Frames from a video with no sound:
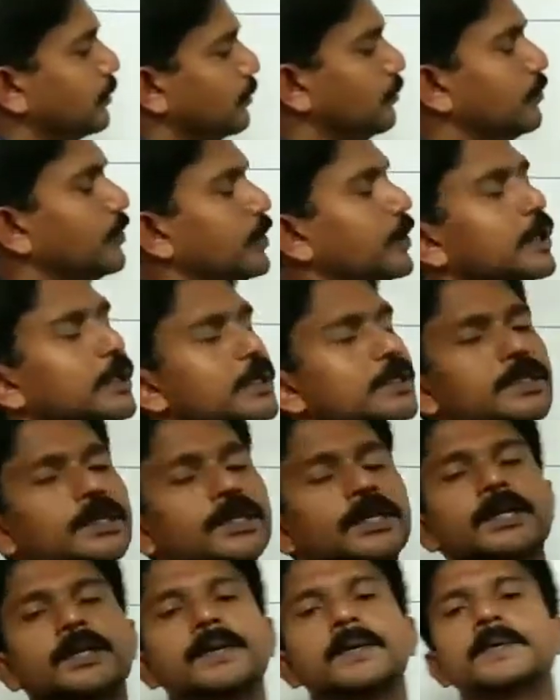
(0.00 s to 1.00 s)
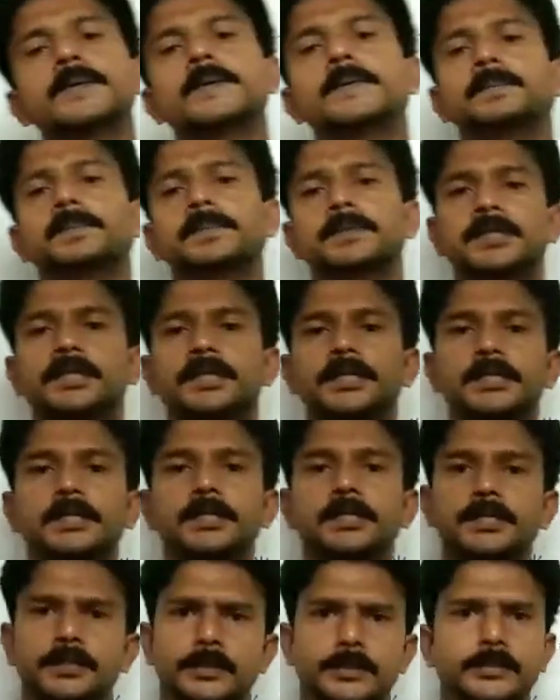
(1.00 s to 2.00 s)
we get a
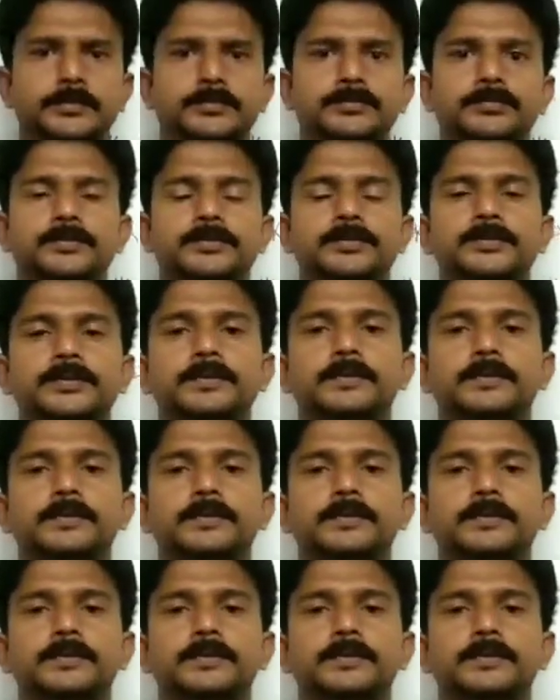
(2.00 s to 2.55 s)
plane curve.